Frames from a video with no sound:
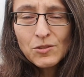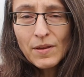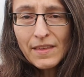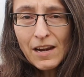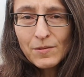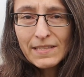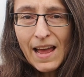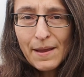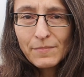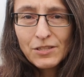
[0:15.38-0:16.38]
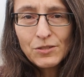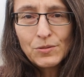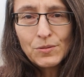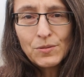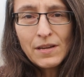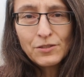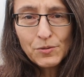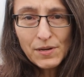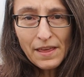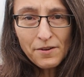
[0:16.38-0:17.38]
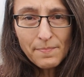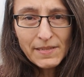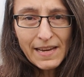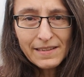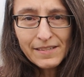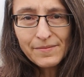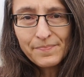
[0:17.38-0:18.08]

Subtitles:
So I thought it was time to do another update.